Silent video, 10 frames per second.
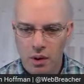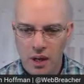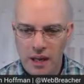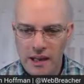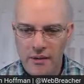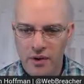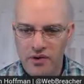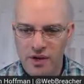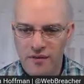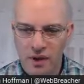And there's
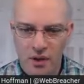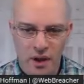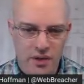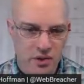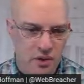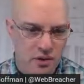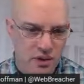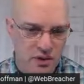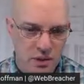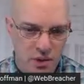definitely a lot of scooters.
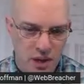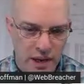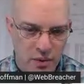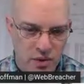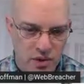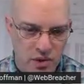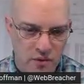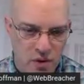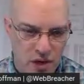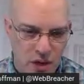Let's see what language is
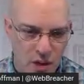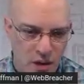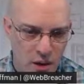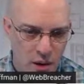over here.